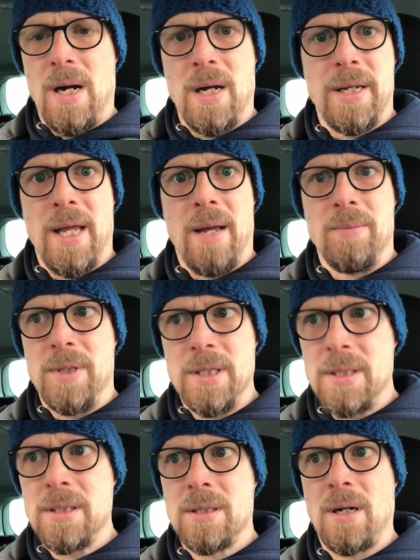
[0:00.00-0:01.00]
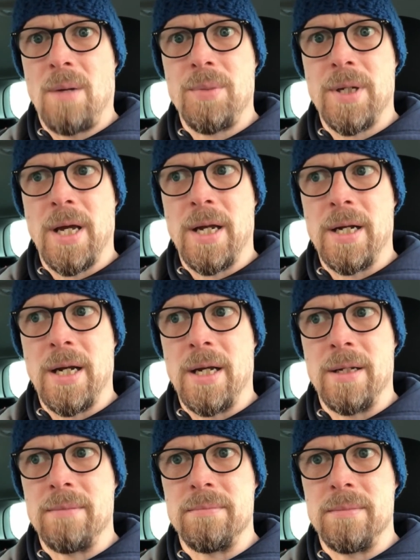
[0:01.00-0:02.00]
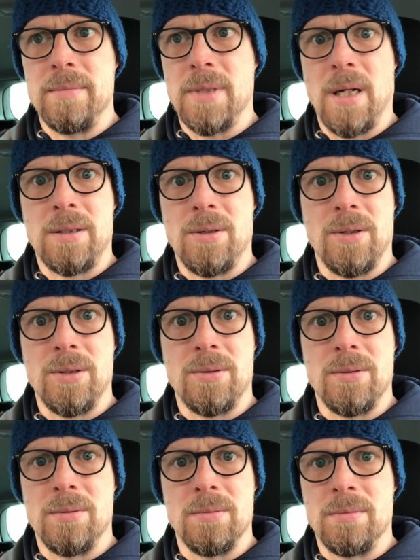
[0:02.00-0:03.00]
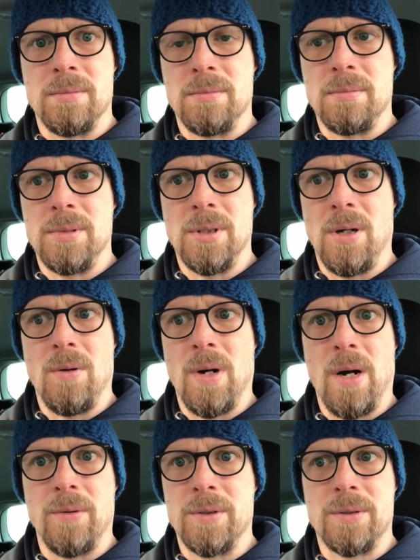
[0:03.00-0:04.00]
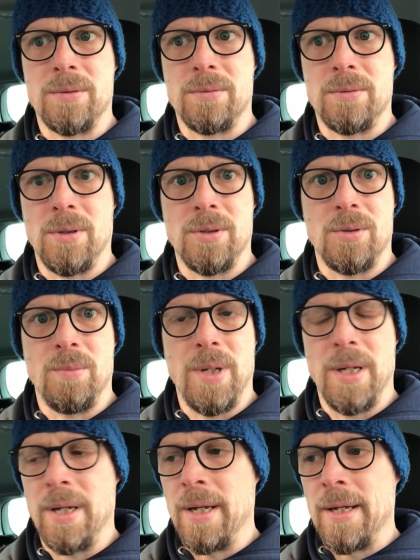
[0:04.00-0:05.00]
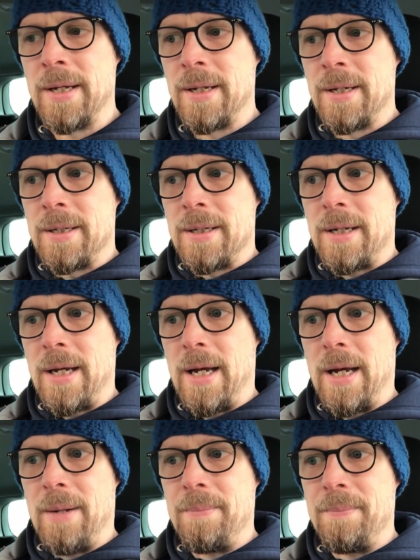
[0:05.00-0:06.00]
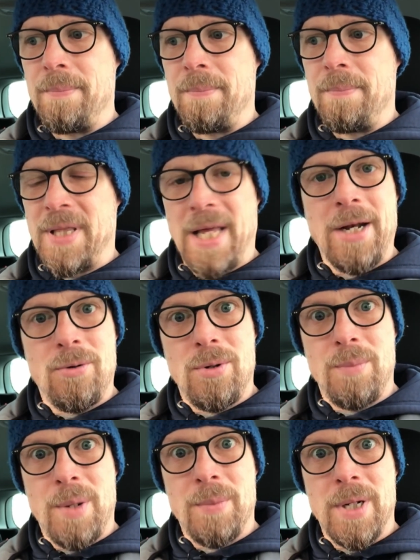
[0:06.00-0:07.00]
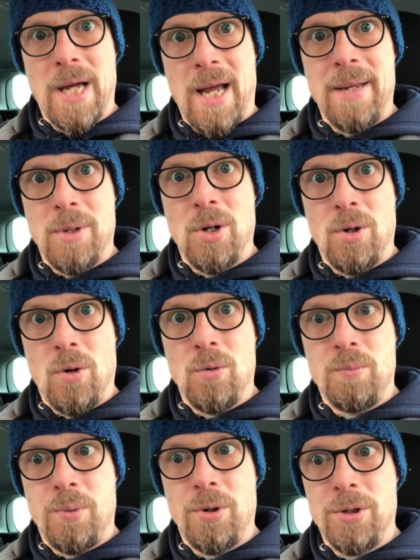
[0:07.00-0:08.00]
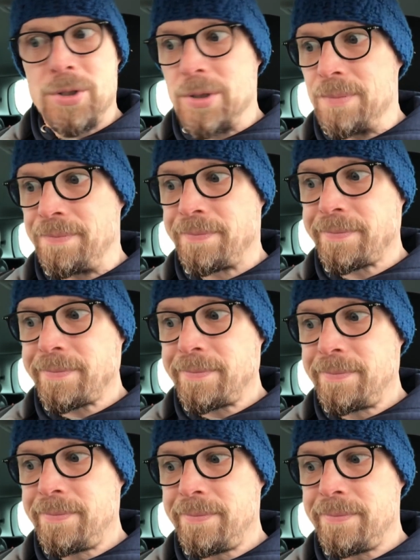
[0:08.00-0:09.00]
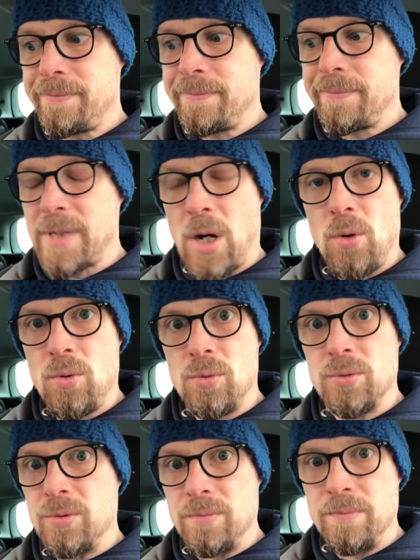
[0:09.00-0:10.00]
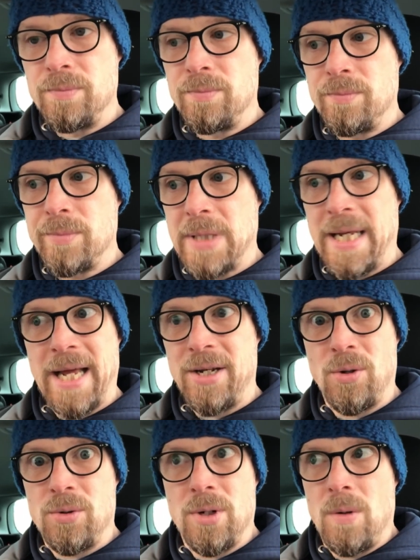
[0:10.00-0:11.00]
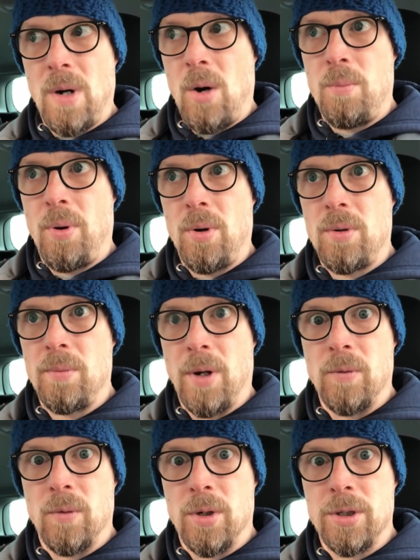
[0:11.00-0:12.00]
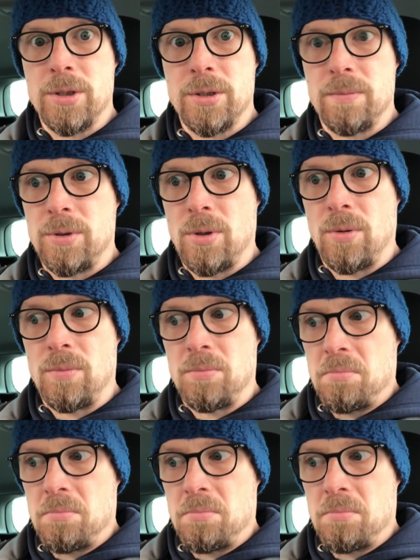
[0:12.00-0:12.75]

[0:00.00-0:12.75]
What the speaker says: damn, this is complicated. I'm not going to know how it's going to be. But then I remembered I am an old person, and I don't know how Pokemon works. So